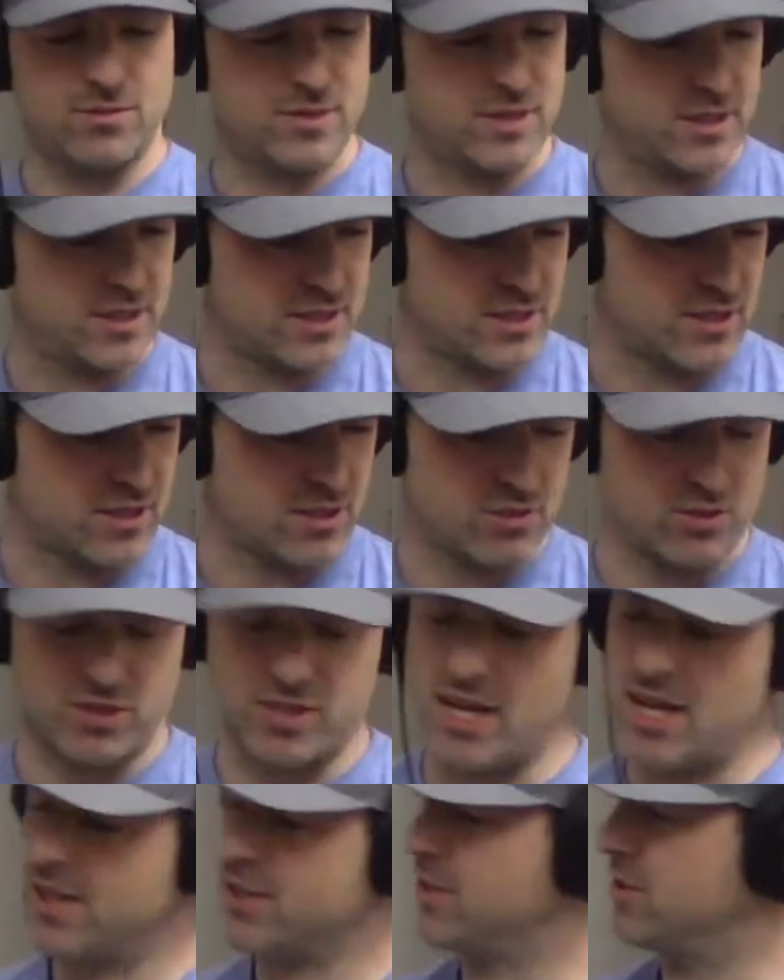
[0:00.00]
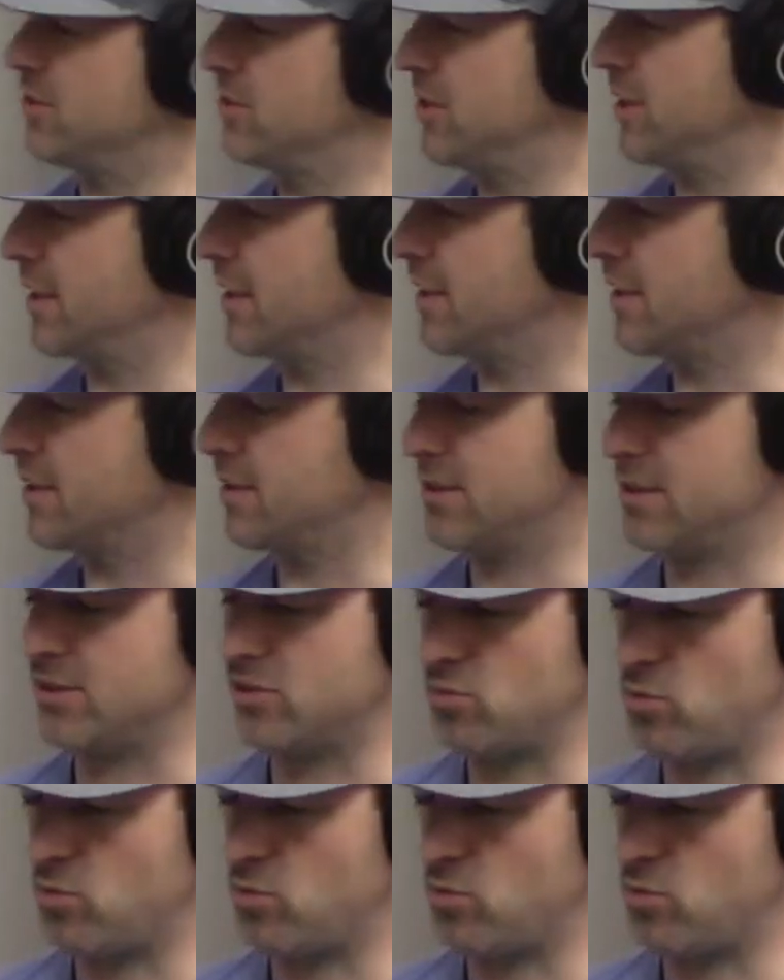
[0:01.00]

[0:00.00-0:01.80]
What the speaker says: and then Coach Donahue is